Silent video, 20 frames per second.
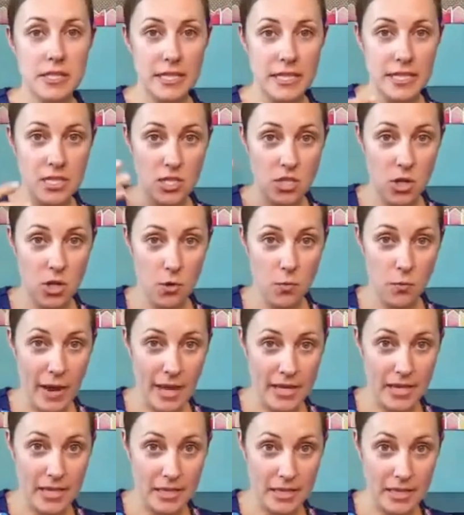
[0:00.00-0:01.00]
need to go
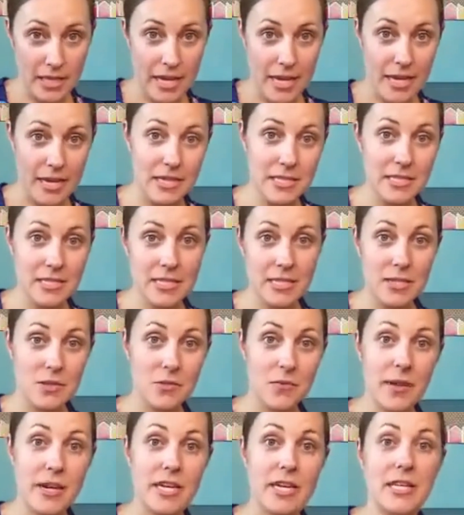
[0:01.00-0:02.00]
regulate
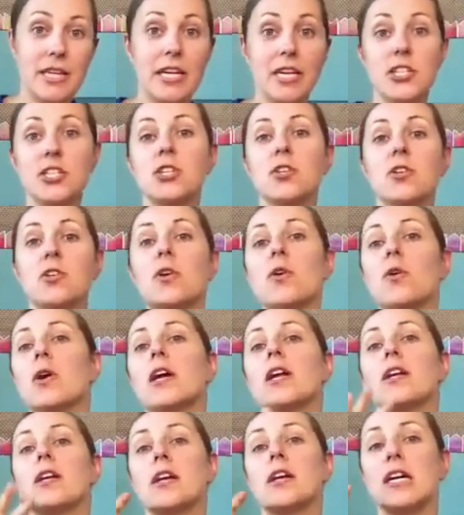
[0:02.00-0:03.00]
in the regulation
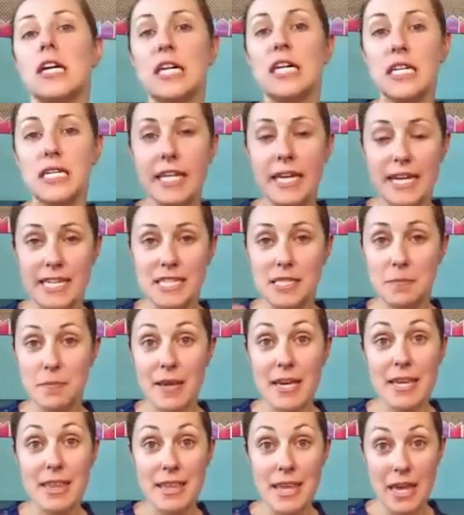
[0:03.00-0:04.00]
corner. Like, it's a
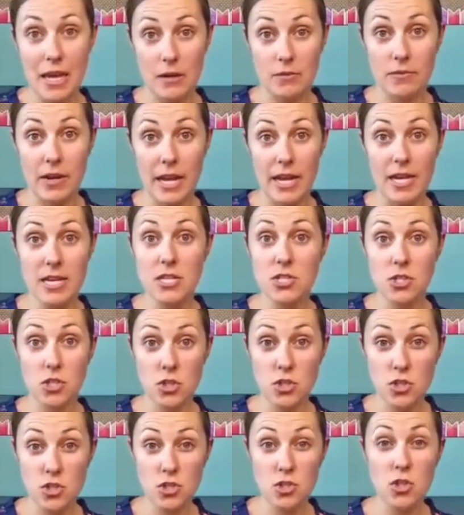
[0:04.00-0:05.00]
big thing, right? Because
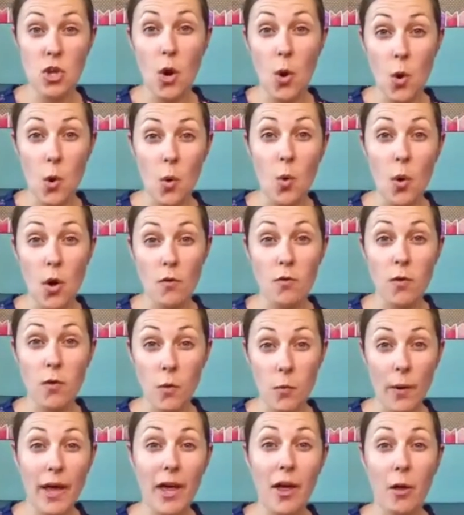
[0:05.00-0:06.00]
they're so
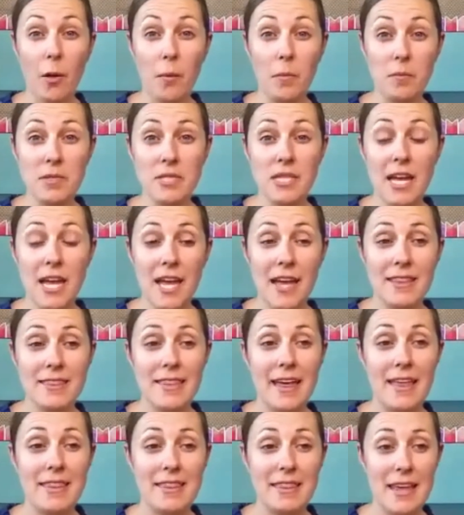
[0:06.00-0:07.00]
overwhelmed
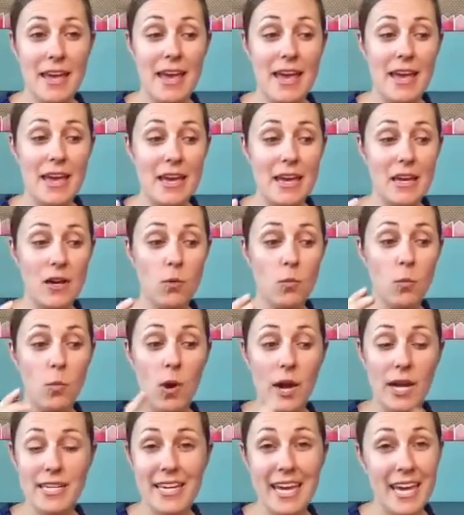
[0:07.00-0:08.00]
that they,
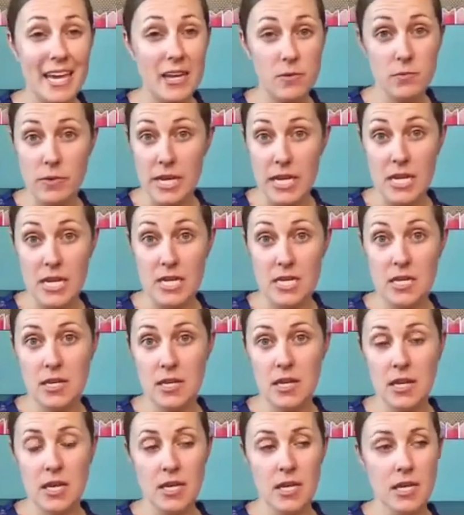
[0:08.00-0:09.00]
1, can't read,
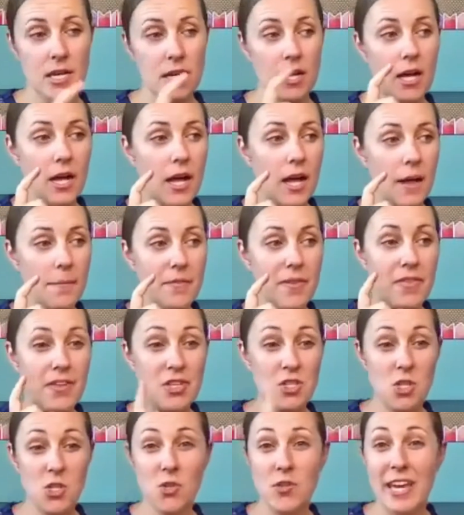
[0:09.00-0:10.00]
that
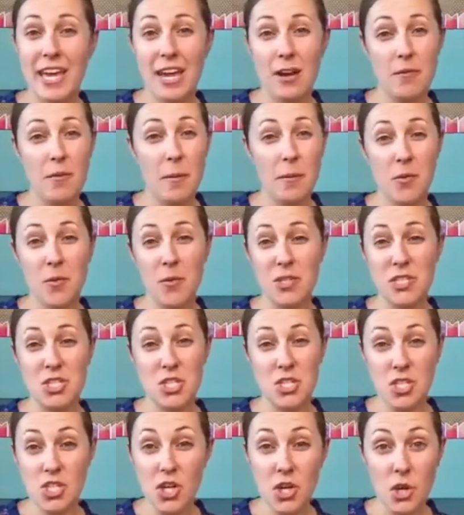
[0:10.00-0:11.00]
they, 2, they can't remember what
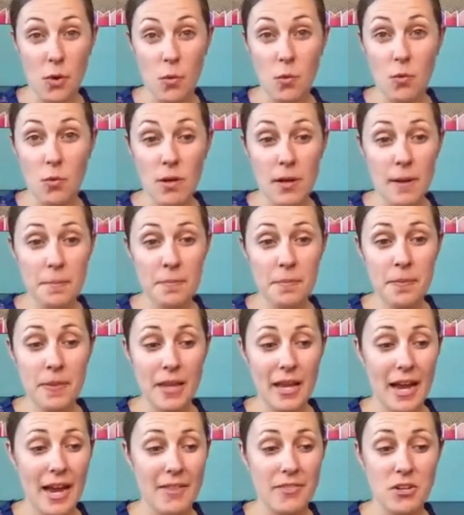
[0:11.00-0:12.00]
to do,
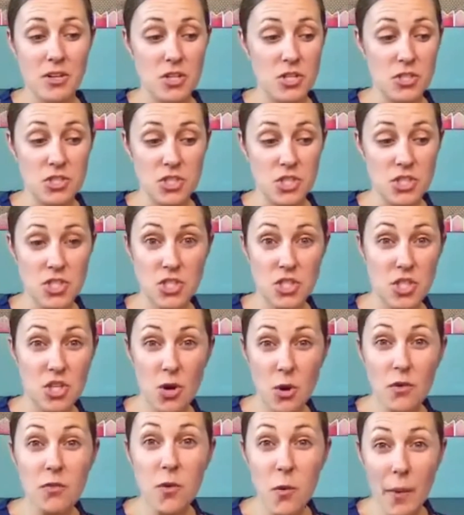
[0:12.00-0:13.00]
and they're
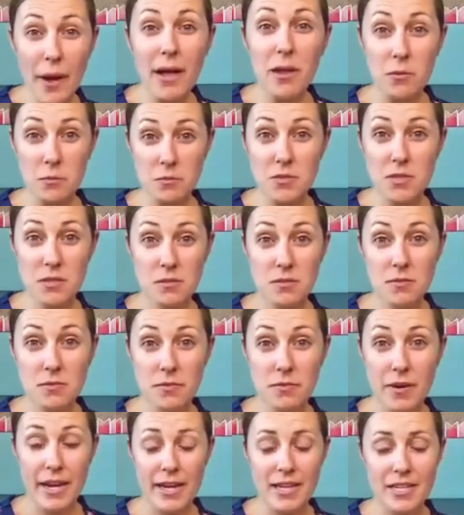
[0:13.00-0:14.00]
overwhelmed,
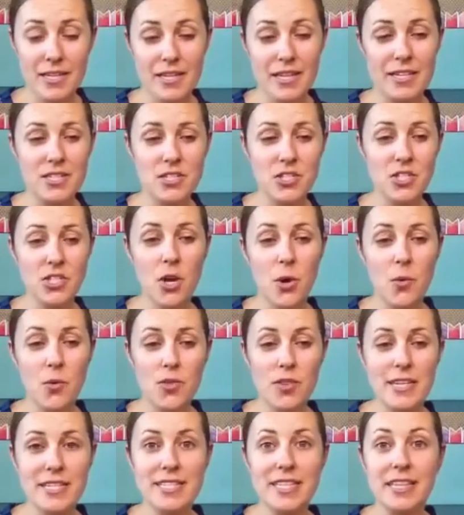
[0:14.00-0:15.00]
right? And
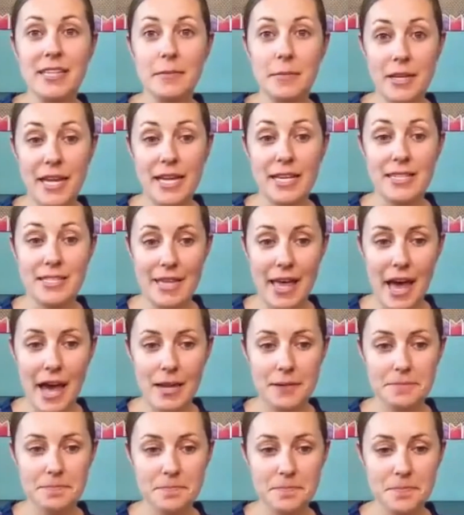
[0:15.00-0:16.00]
so this eliminates
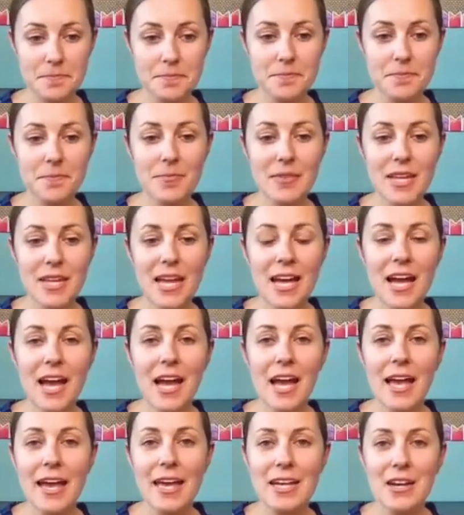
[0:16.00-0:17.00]
that.
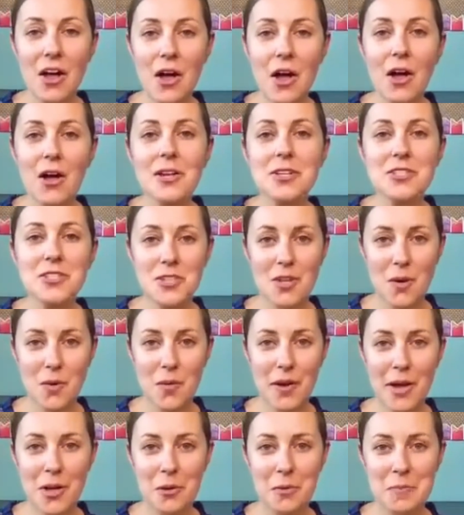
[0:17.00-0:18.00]
It
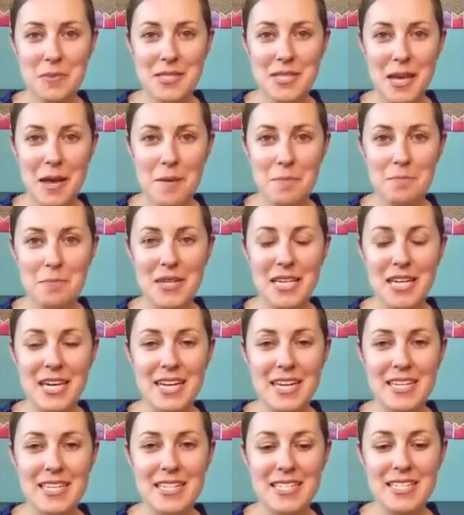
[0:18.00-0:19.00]
also helps them
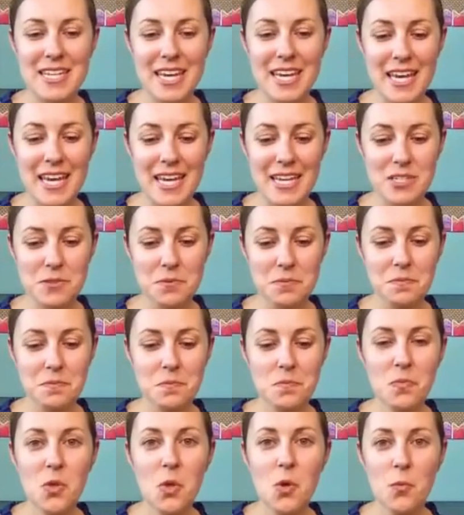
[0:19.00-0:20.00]
because it
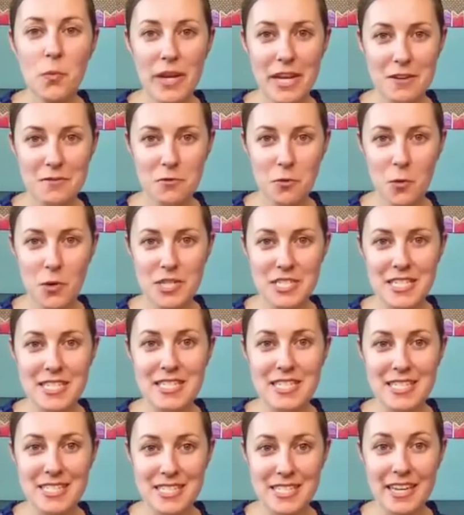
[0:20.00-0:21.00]

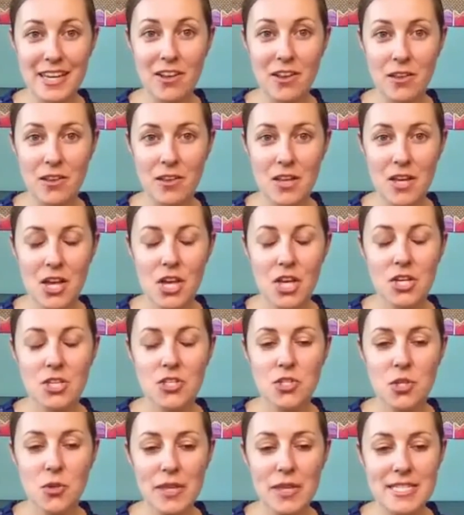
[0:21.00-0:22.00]
reinforces a skill.
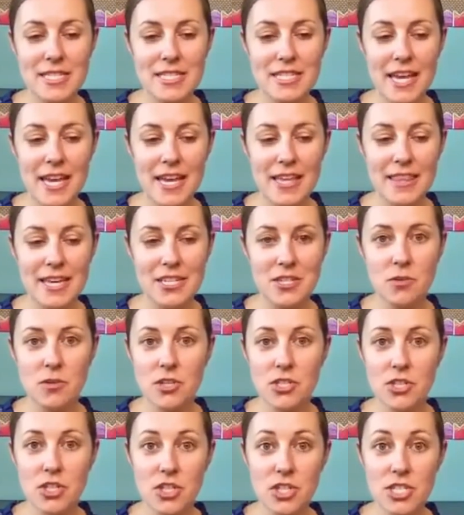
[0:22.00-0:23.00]
So let's say they
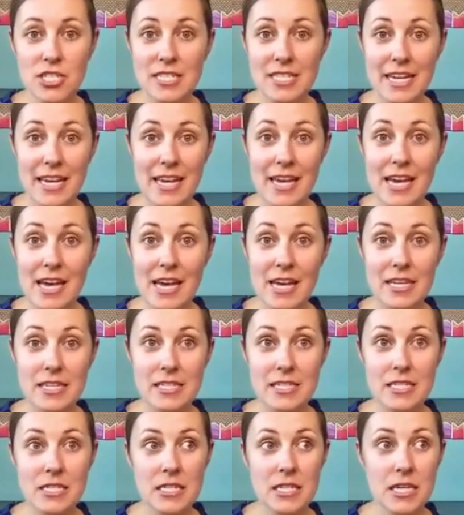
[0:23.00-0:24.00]
don't
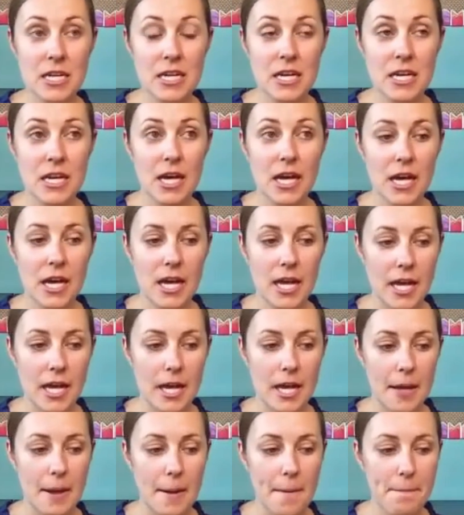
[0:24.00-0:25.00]
understand
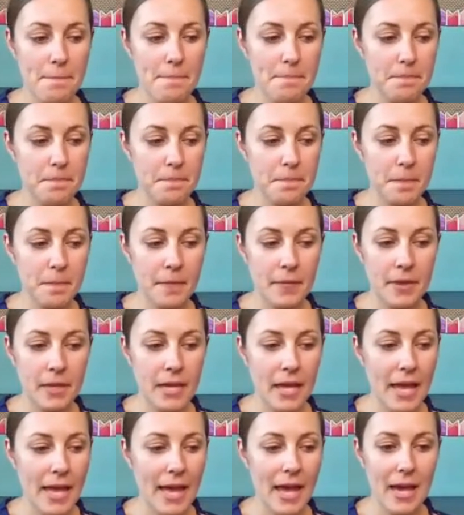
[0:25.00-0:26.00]

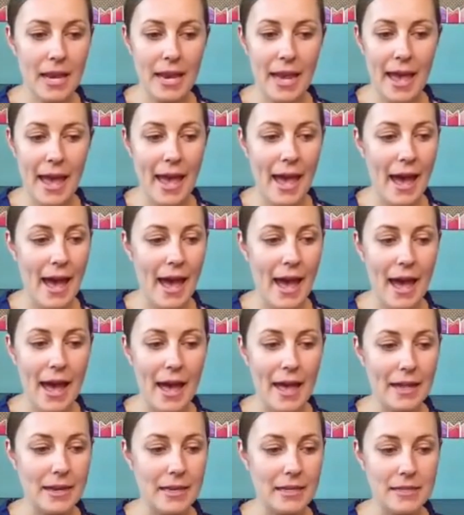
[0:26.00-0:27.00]
how to
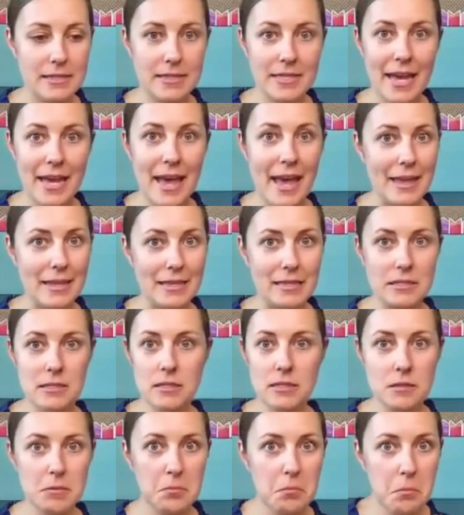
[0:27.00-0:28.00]
add
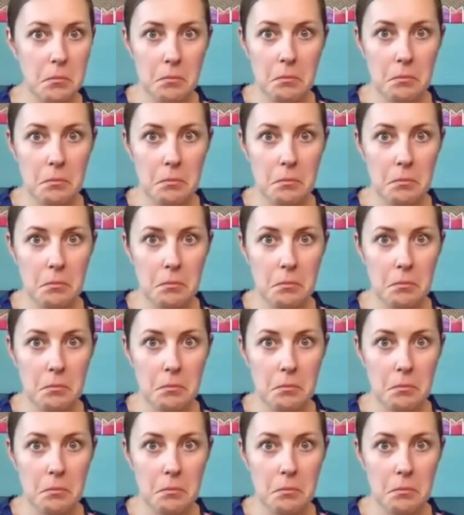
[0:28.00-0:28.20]
tens,